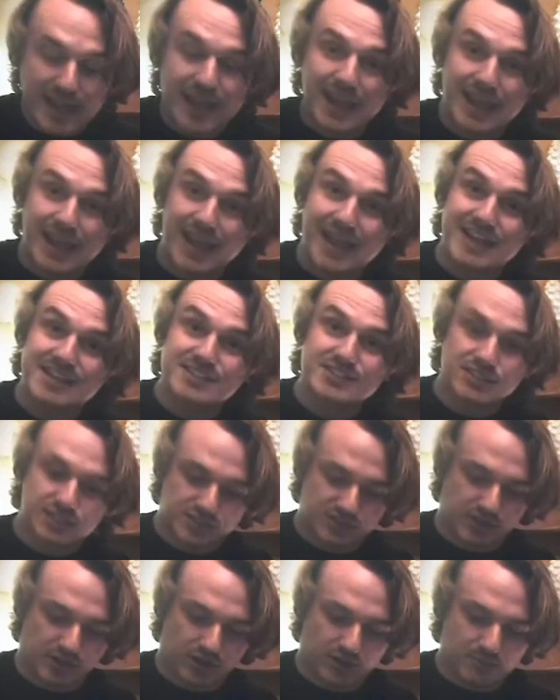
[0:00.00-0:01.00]
here's the
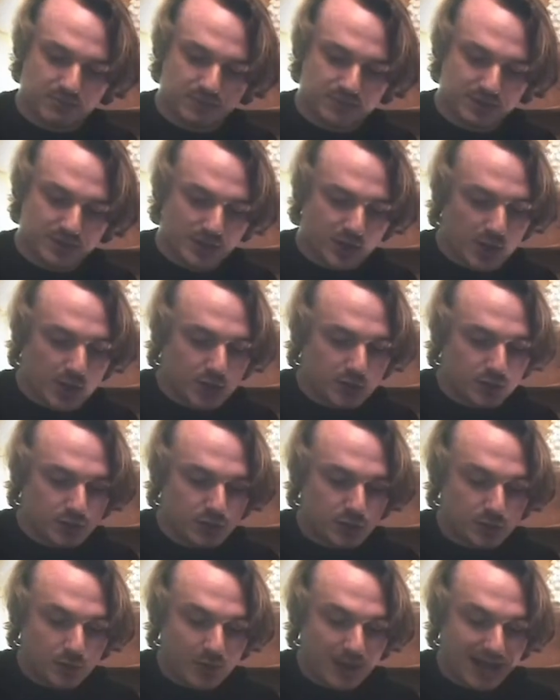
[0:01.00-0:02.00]
top,
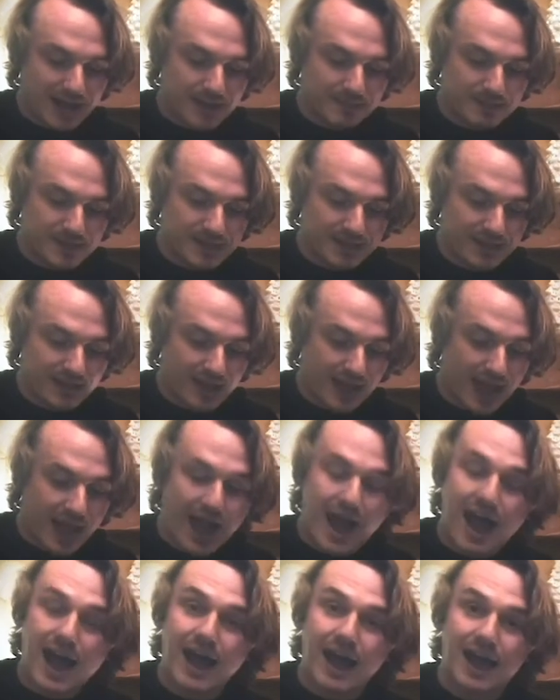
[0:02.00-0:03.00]
you hammer,
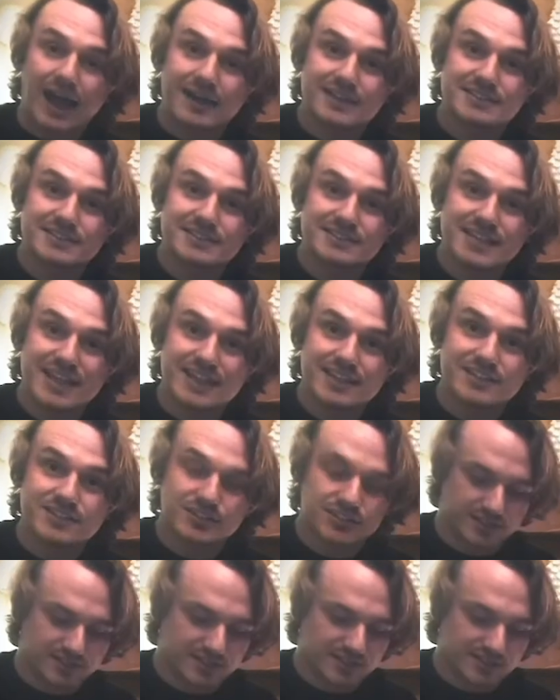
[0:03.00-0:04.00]
I'll stitch.